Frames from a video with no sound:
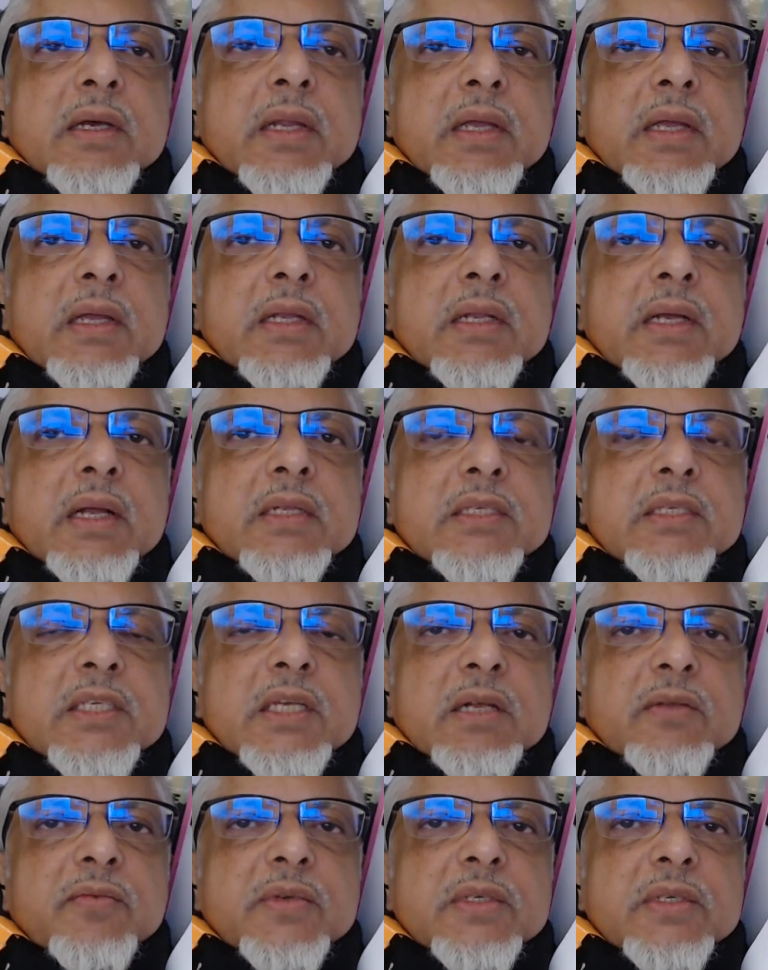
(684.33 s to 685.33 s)
greed, and
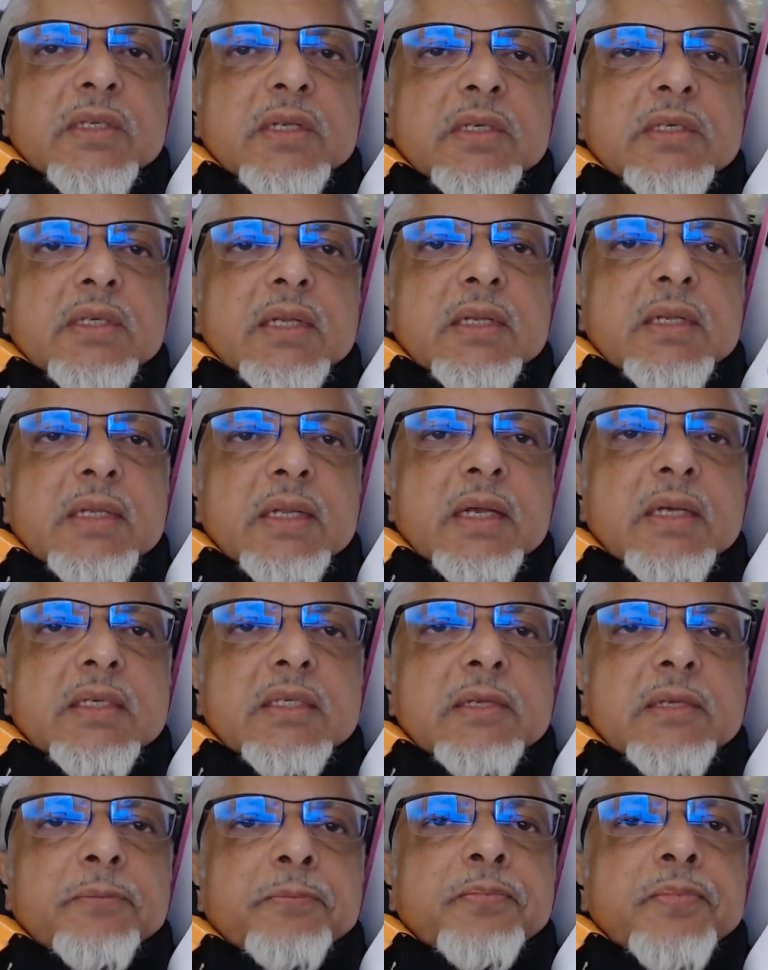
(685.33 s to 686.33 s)
selfishness.
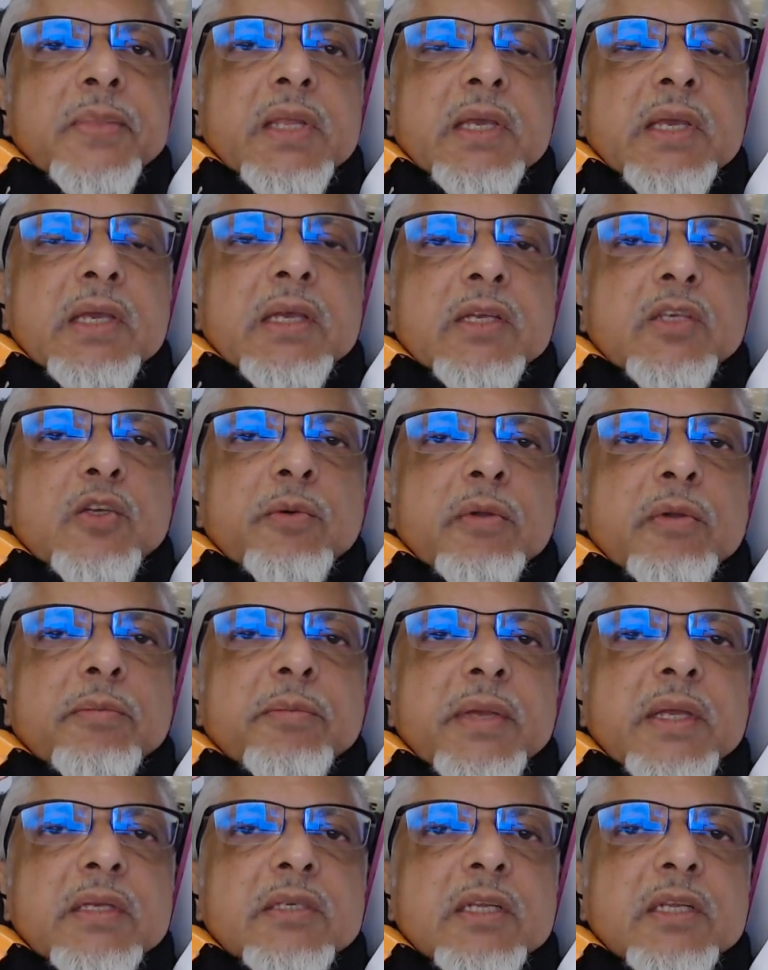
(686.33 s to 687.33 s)
Next, each human
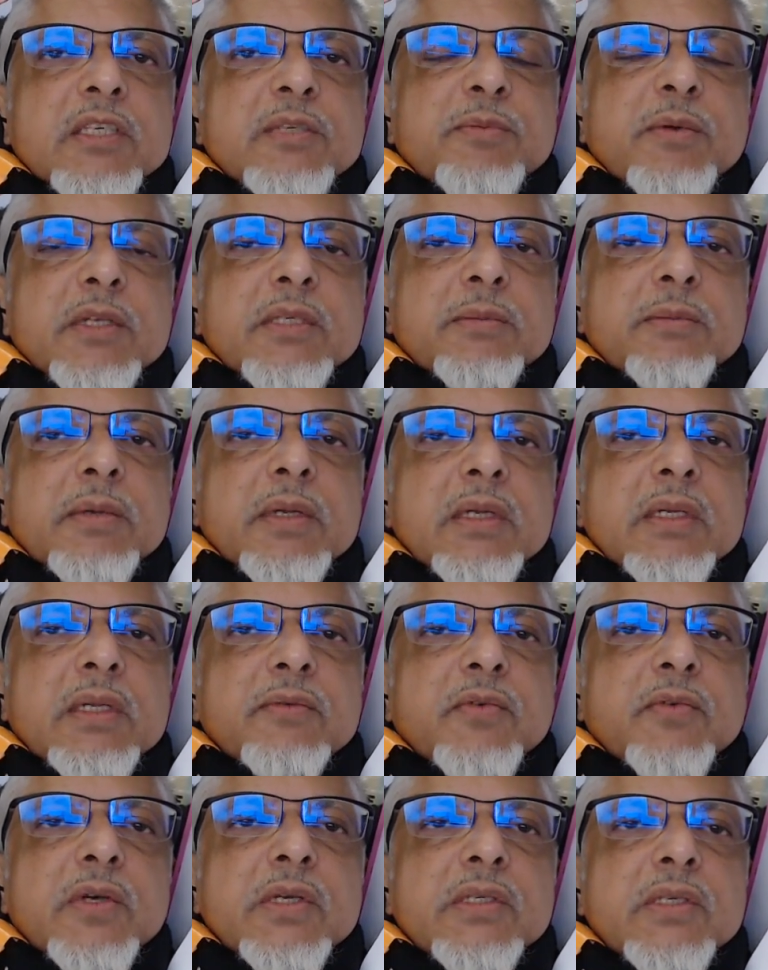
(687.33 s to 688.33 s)
being's
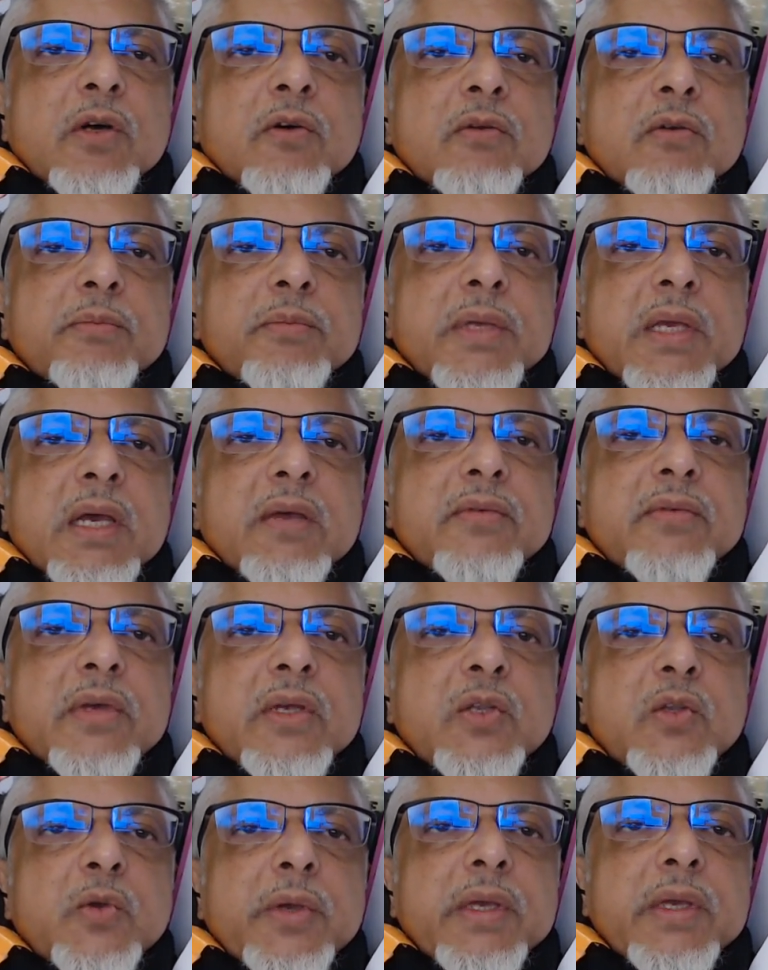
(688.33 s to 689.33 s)
responsibility for his own behavior
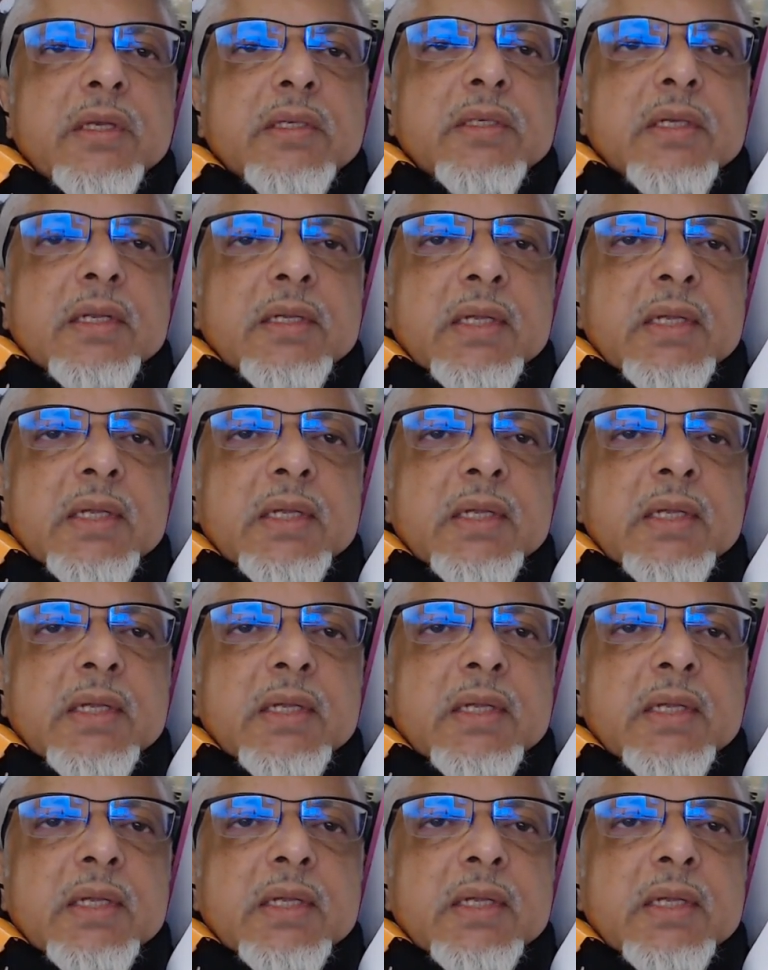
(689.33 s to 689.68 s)
and doings.